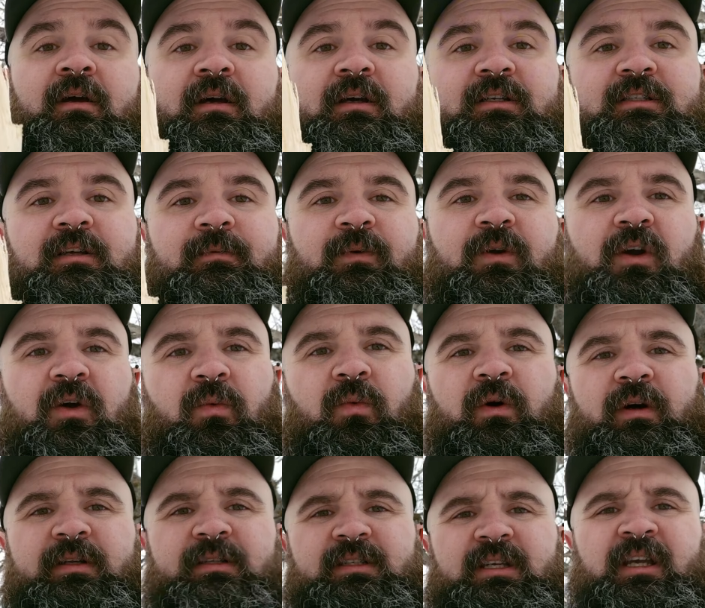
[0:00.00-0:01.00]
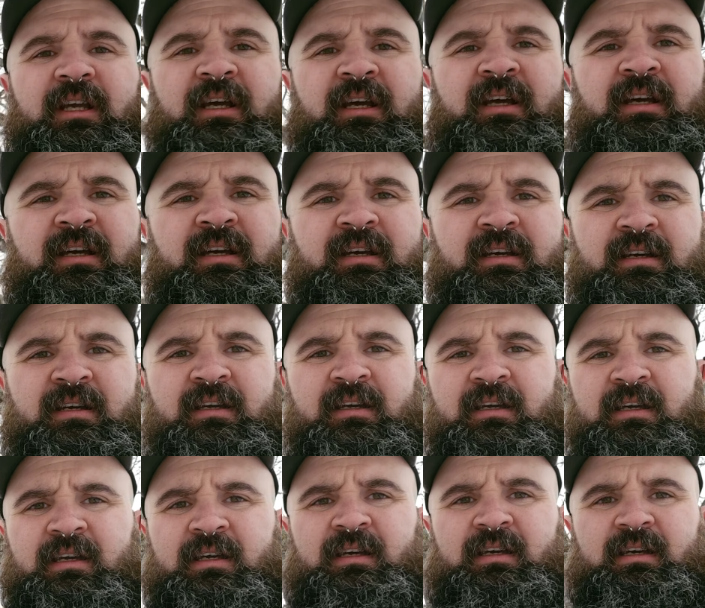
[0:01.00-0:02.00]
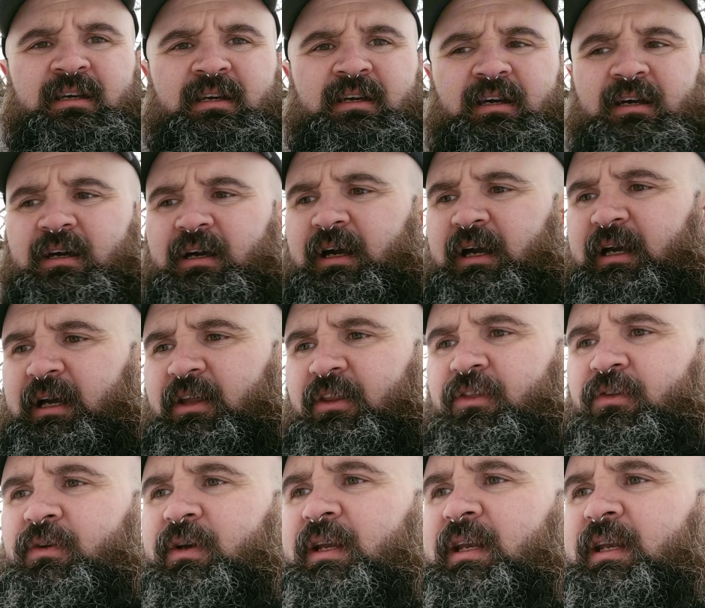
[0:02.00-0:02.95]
some good ones. I got 3